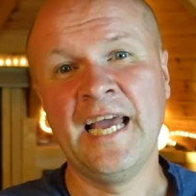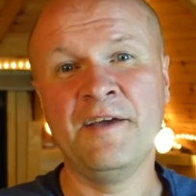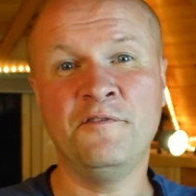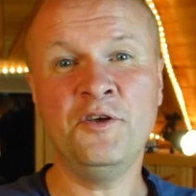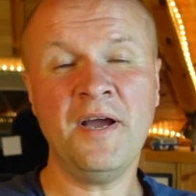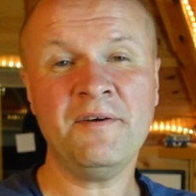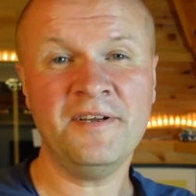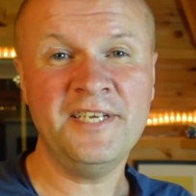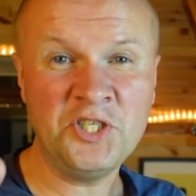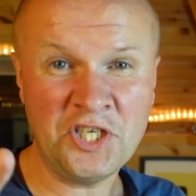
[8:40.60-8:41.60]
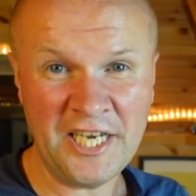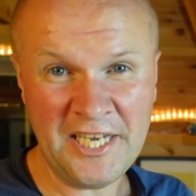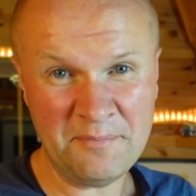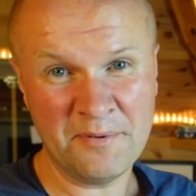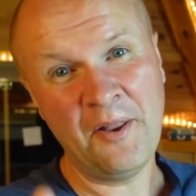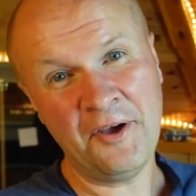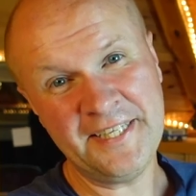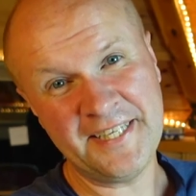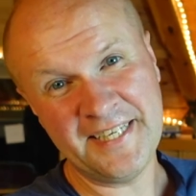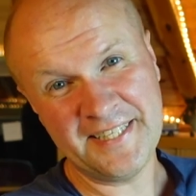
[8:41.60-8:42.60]
If you have any cheap
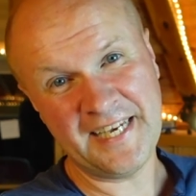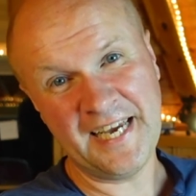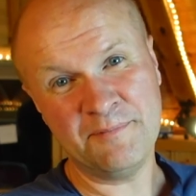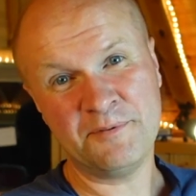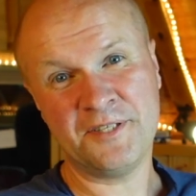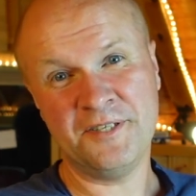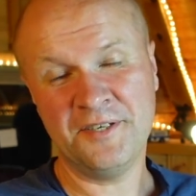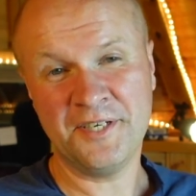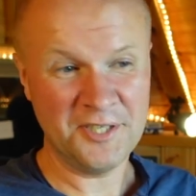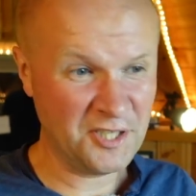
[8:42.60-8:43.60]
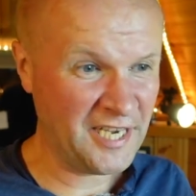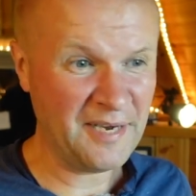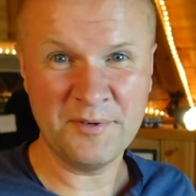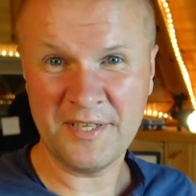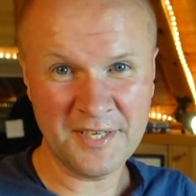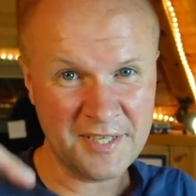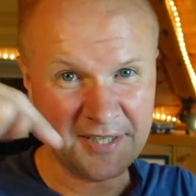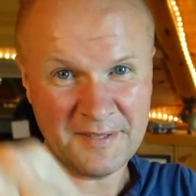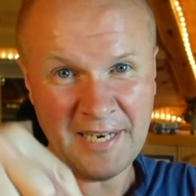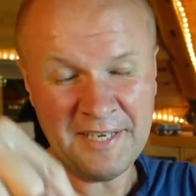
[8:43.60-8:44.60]
lighting tips you can share with
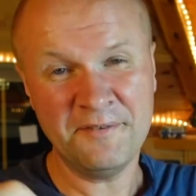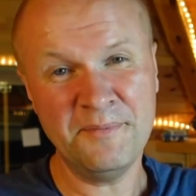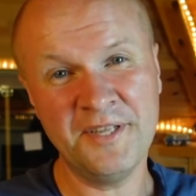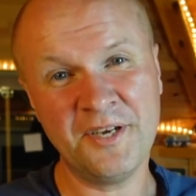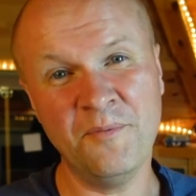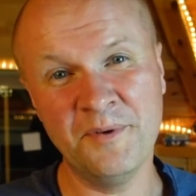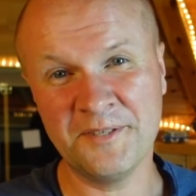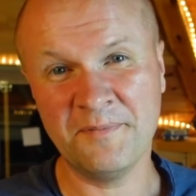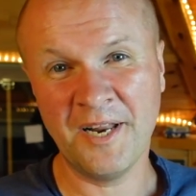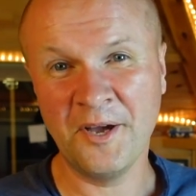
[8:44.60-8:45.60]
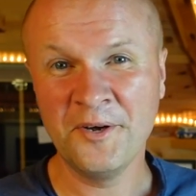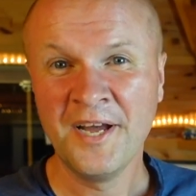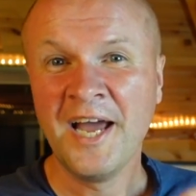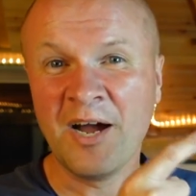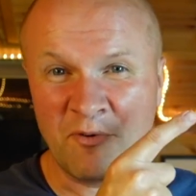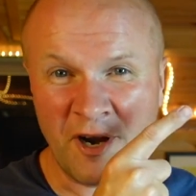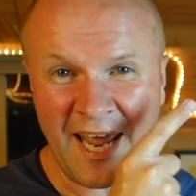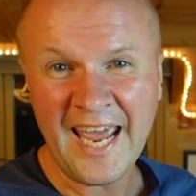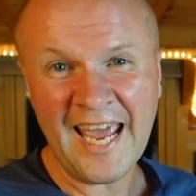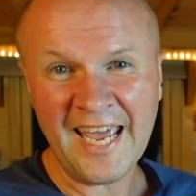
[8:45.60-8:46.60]
us, leave them in the comments below. And
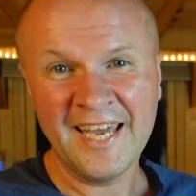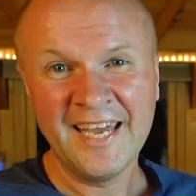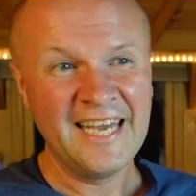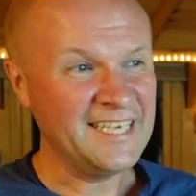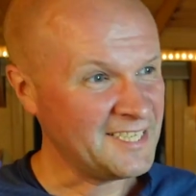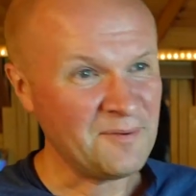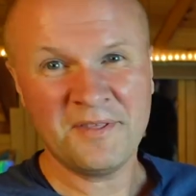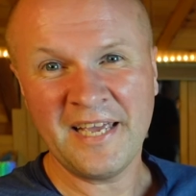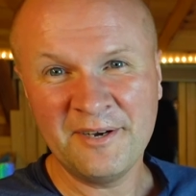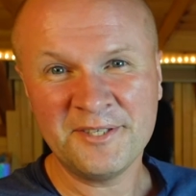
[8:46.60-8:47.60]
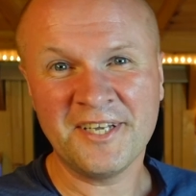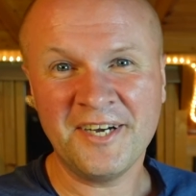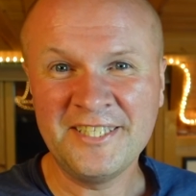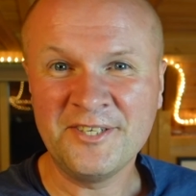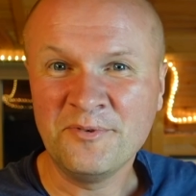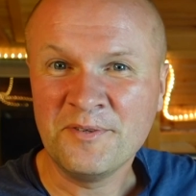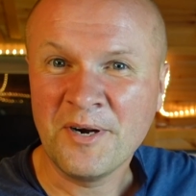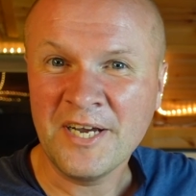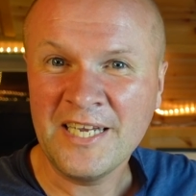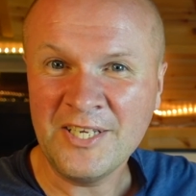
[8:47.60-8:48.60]
right here is something else that I do with
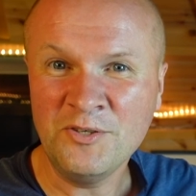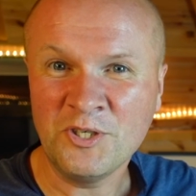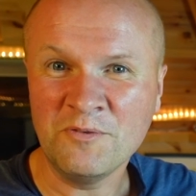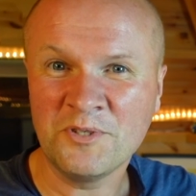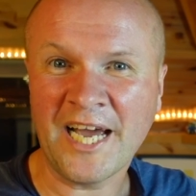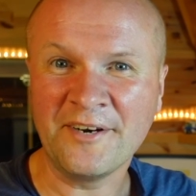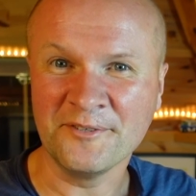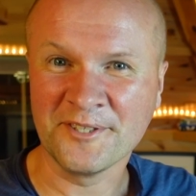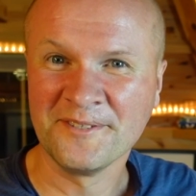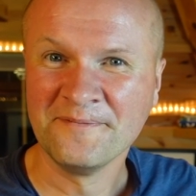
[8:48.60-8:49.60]
my YouTube channels.